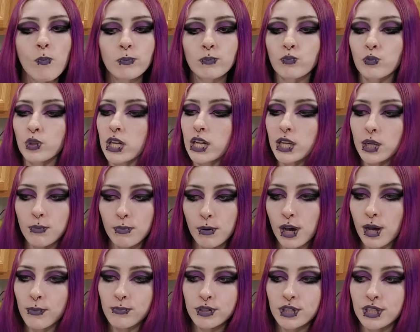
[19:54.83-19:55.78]
Like a
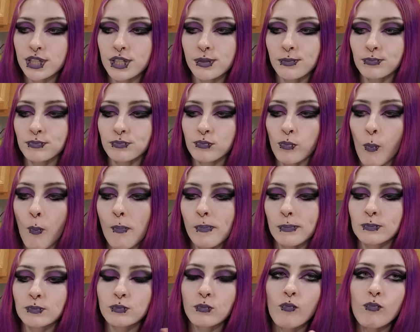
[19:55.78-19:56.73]
Pop-Tart.
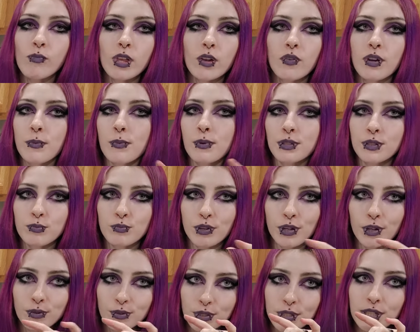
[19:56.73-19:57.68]
If I put
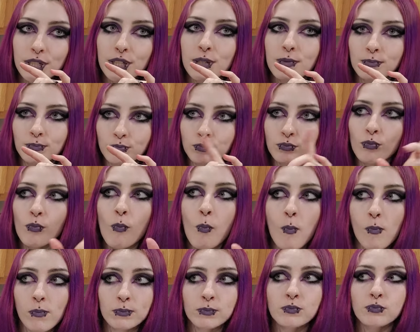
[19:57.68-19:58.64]
sprinkles on it,
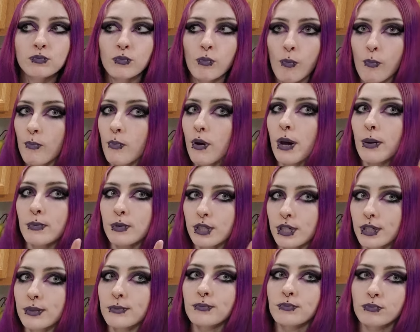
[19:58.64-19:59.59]

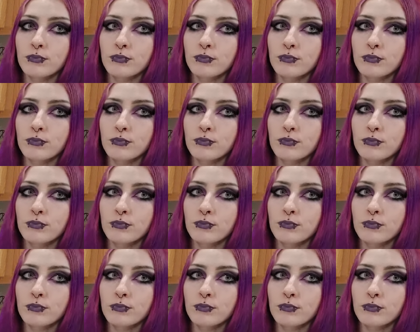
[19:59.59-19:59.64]
Pop-Tart.